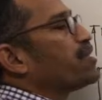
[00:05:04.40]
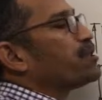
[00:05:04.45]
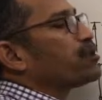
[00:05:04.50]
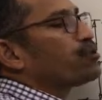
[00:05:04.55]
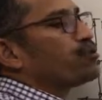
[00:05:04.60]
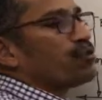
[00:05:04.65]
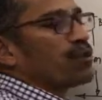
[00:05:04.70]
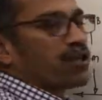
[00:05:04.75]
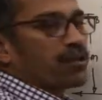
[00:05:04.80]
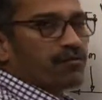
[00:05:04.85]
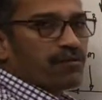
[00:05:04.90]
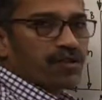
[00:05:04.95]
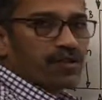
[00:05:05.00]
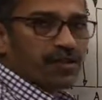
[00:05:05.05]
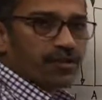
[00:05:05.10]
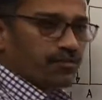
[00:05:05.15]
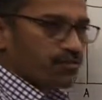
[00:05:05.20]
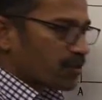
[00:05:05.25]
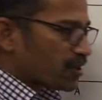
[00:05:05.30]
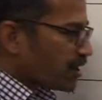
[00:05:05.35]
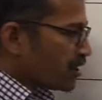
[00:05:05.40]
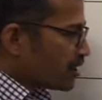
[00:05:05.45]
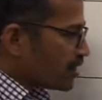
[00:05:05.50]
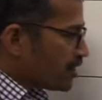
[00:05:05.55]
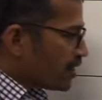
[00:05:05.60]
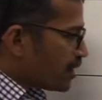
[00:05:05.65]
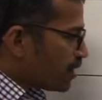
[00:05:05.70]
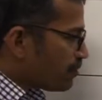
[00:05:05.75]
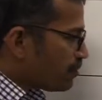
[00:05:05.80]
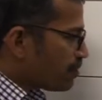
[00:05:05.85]
these two equations, we'll get
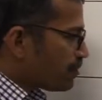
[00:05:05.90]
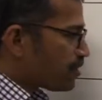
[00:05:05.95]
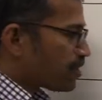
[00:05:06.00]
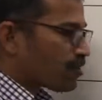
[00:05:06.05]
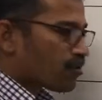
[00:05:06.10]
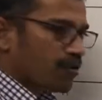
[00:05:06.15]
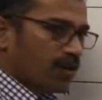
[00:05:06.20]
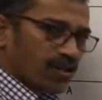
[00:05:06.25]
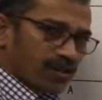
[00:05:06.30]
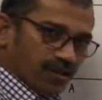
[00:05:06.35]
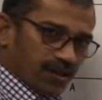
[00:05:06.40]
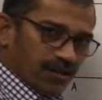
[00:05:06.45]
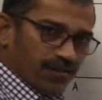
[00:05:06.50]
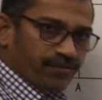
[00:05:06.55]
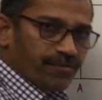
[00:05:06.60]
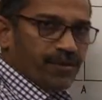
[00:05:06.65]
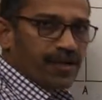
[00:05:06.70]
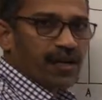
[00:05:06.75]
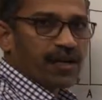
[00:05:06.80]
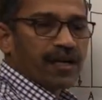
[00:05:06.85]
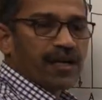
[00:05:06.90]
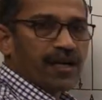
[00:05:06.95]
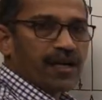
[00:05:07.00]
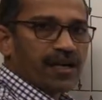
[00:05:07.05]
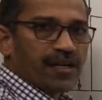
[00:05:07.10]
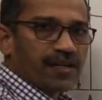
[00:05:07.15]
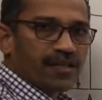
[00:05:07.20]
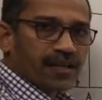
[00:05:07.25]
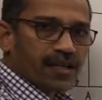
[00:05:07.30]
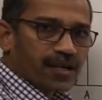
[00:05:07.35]
f cos alpha
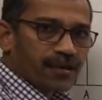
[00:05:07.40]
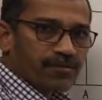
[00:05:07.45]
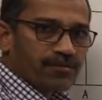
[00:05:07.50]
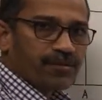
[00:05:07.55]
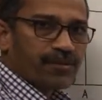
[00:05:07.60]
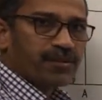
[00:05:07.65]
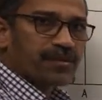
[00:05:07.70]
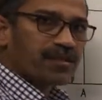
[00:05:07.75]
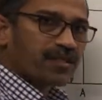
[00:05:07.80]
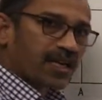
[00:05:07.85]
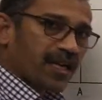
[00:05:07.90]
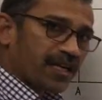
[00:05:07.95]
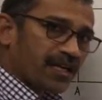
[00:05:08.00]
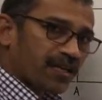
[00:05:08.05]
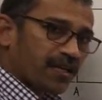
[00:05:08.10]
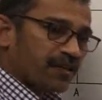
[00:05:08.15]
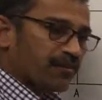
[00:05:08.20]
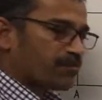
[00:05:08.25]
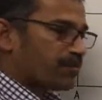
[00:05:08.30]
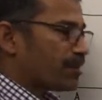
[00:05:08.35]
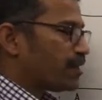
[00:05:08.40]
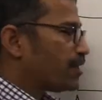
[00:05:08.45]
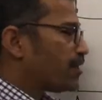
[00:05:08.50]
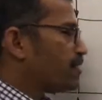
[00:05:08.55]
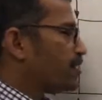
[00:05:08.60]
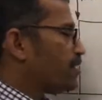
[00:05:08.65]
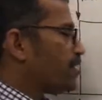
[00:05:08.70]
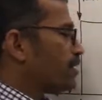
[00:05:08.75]
and f sin alpha.